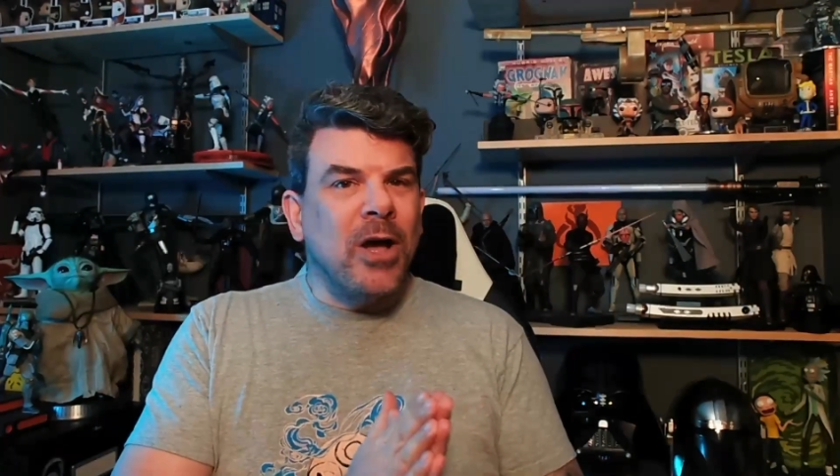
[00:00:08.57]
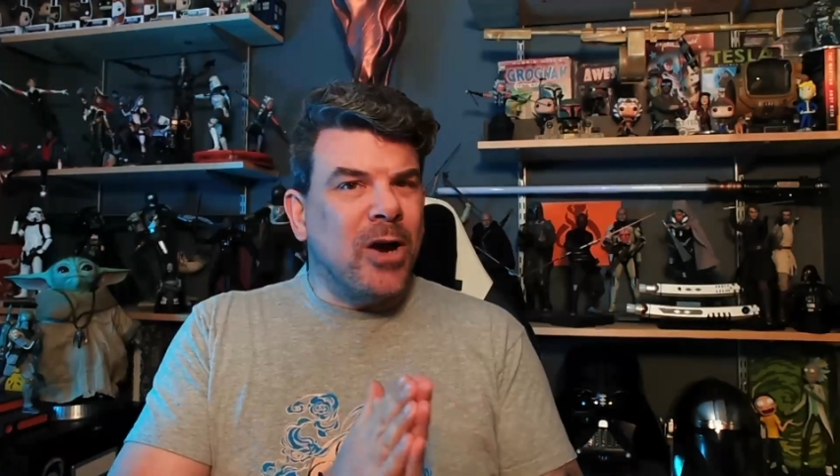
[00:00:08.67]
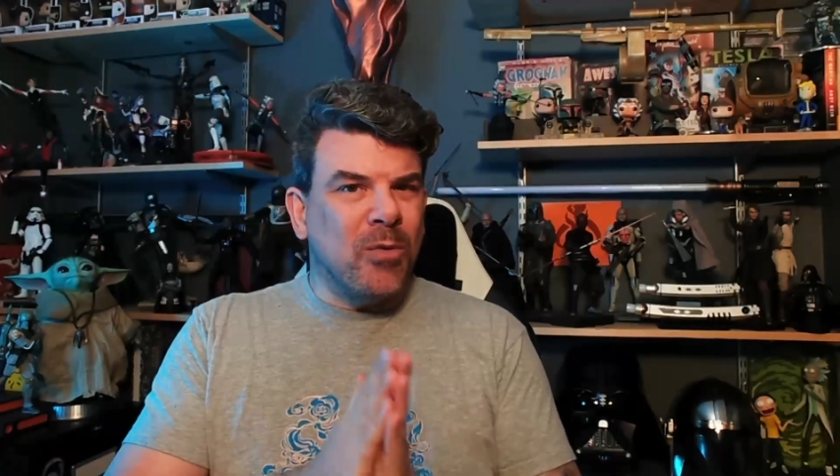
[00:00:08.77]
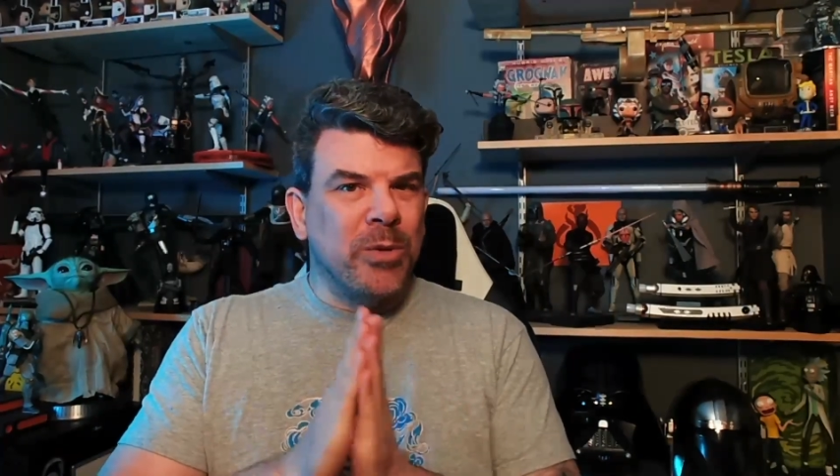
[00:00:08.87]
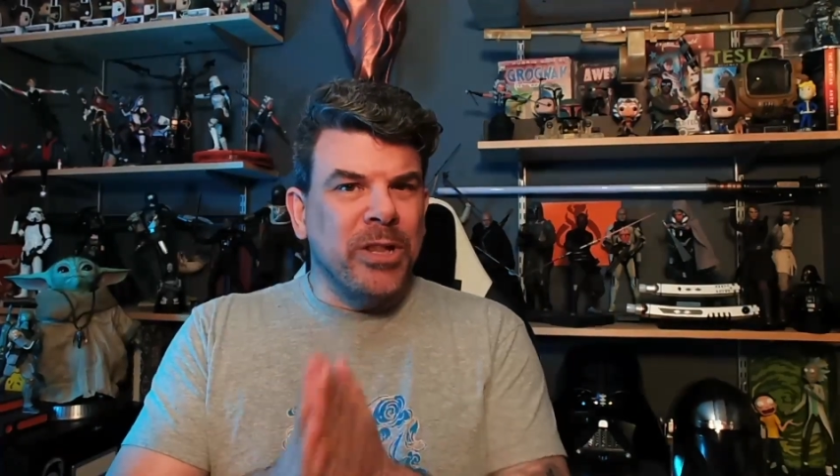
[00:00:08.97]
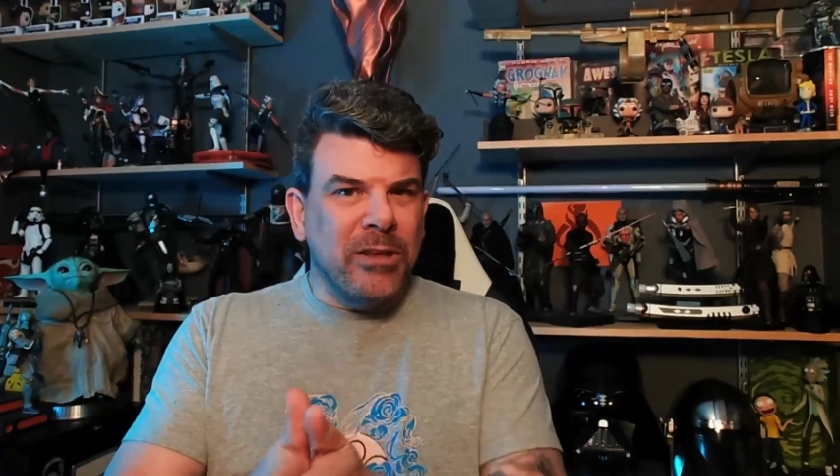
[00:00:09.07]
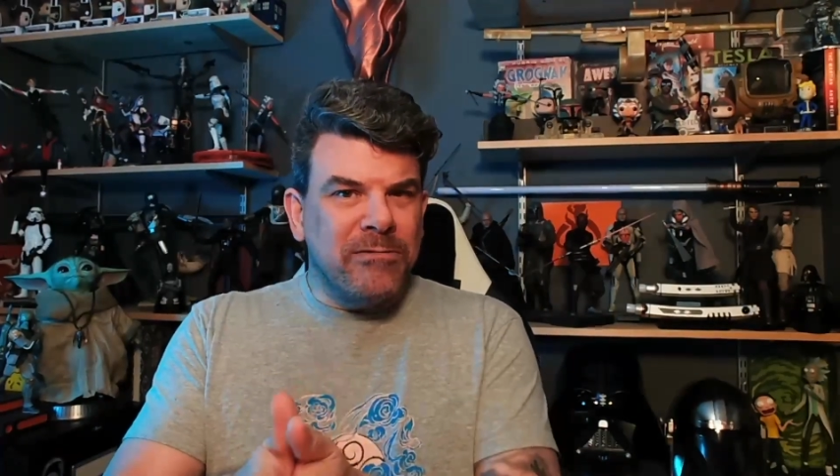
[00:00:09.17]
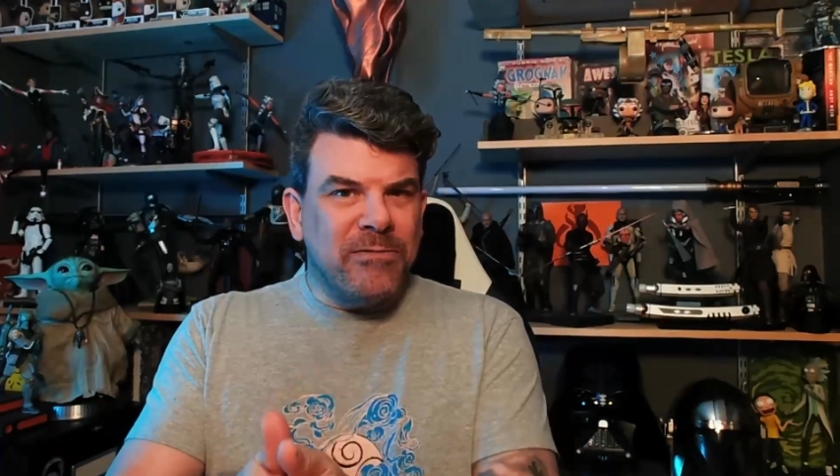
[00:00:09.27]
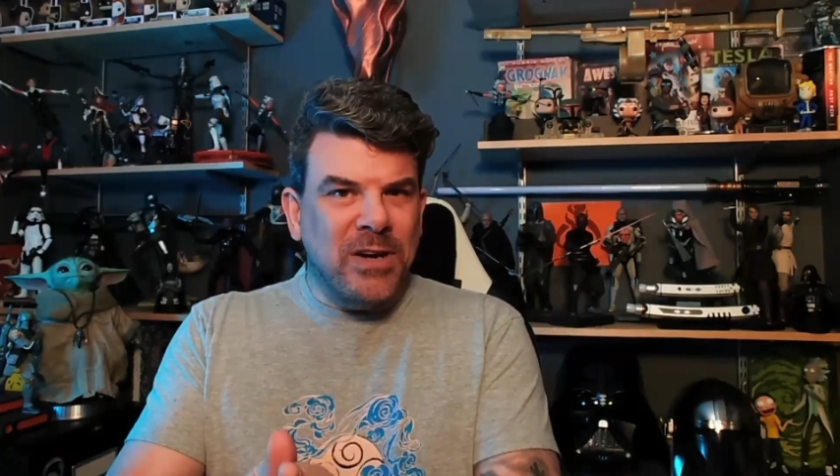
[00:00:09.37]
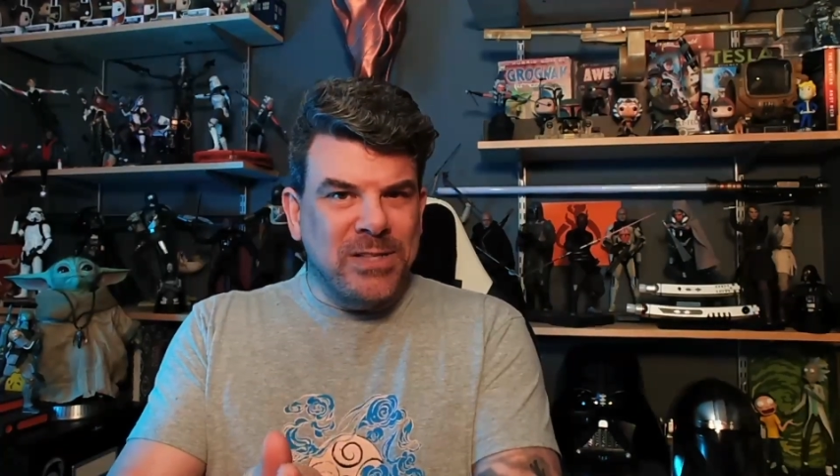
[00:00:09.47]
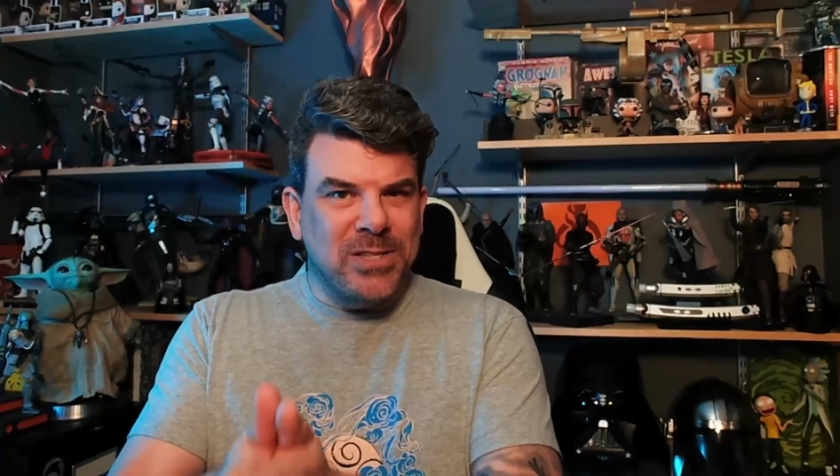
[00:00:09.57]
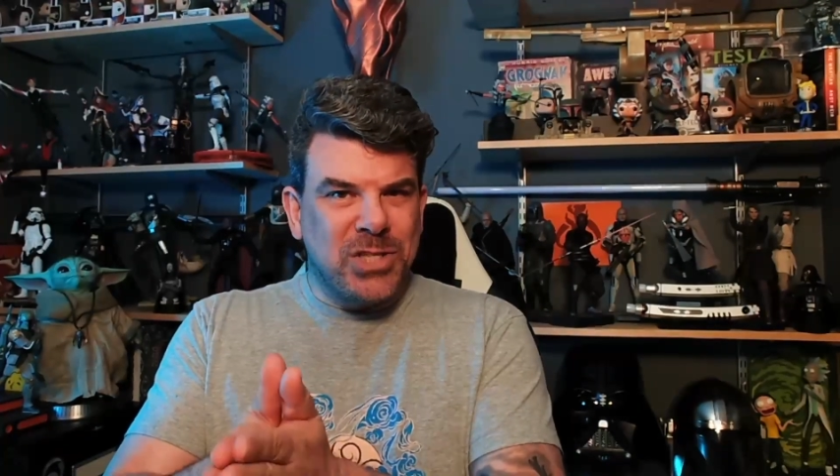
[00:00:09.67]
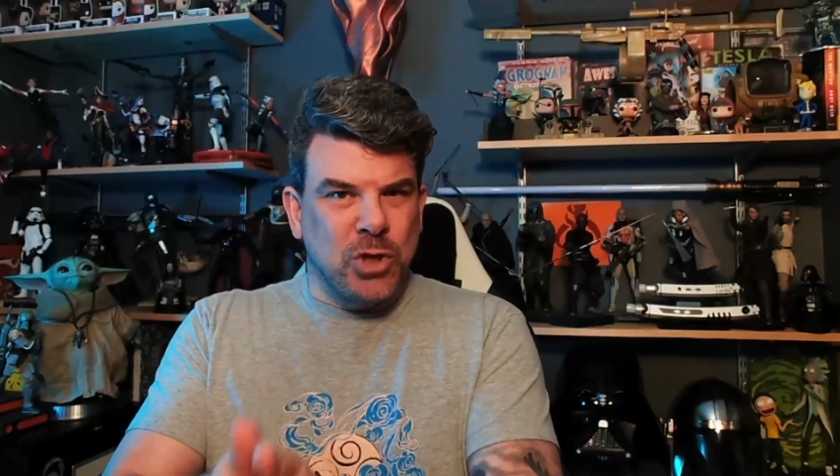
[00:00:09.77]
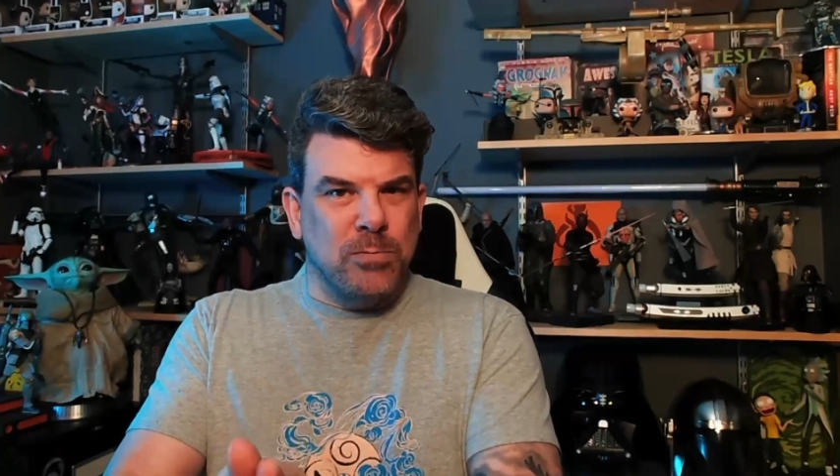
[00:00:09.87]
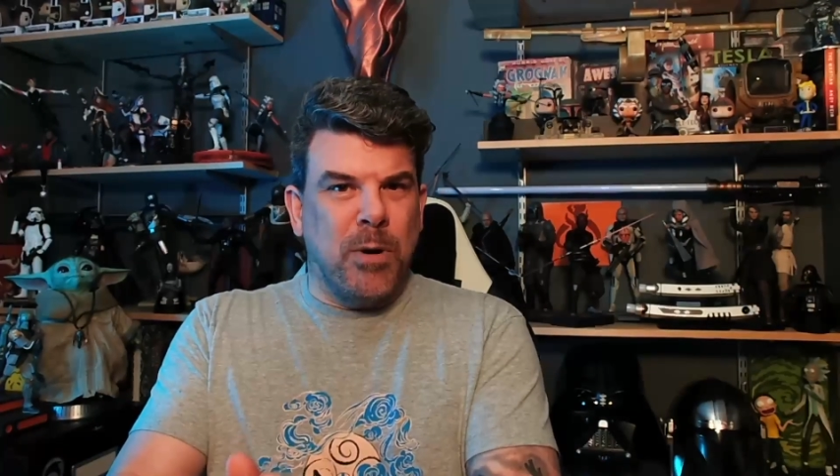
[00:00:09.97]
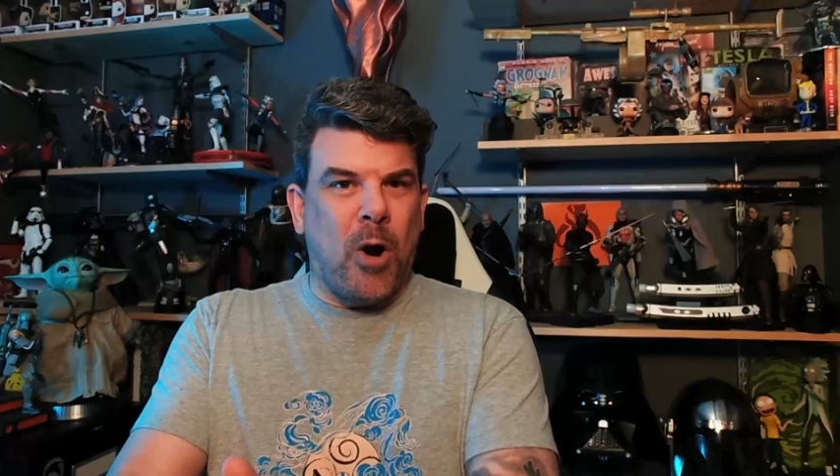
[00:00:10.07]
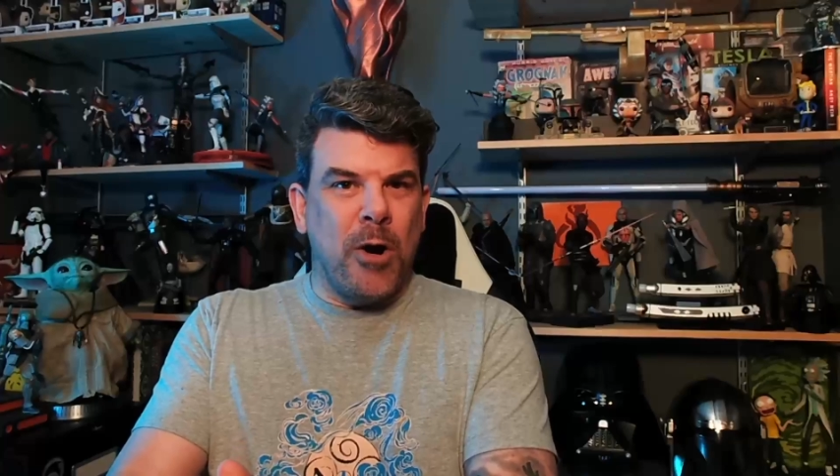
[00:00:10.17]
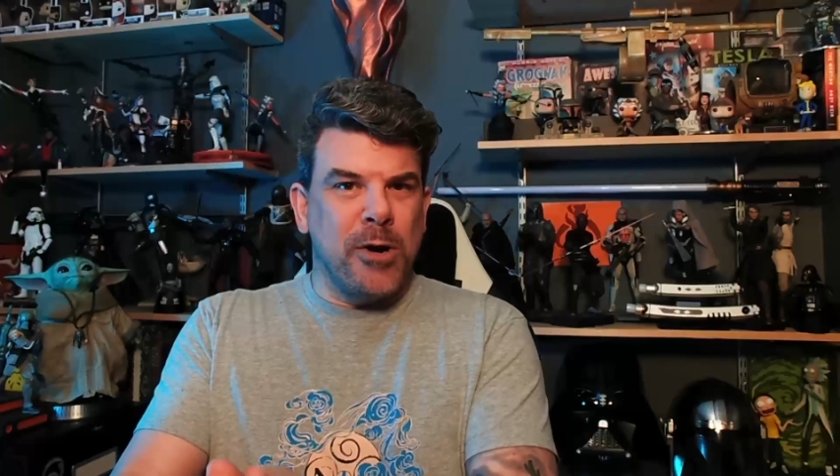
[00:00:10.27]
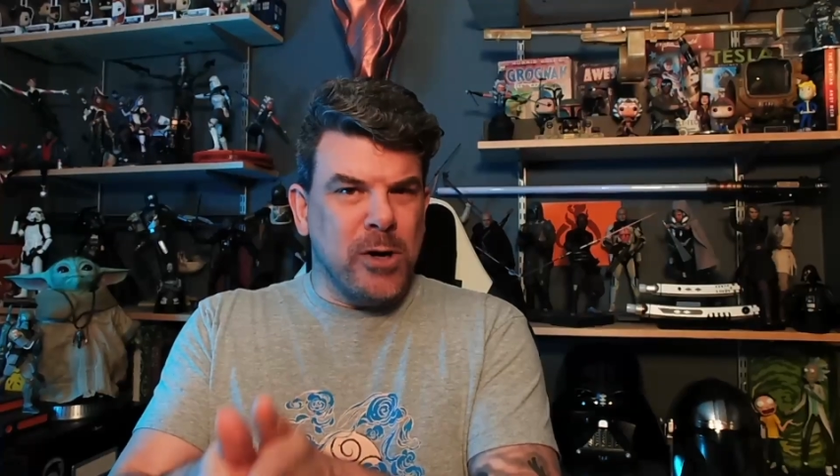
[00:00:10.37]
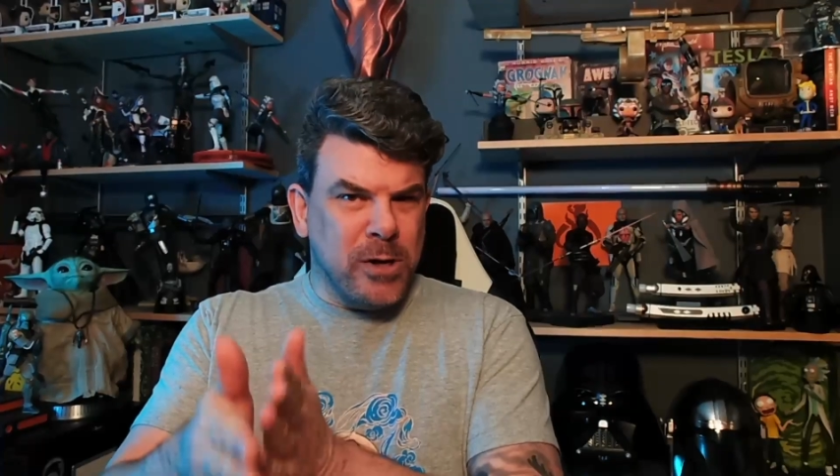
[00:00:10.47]
a really fun
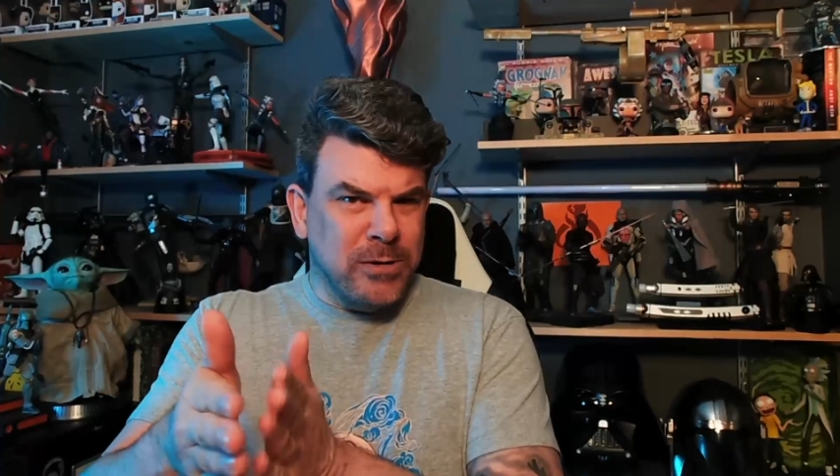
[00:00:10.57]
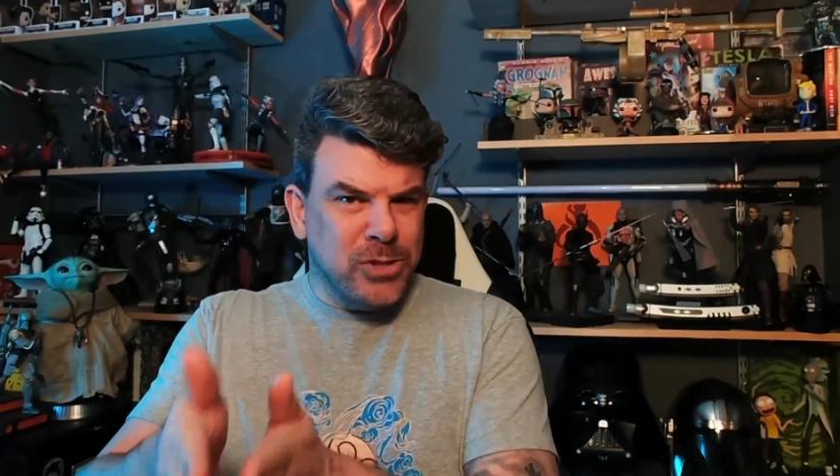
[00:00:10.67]
two-parter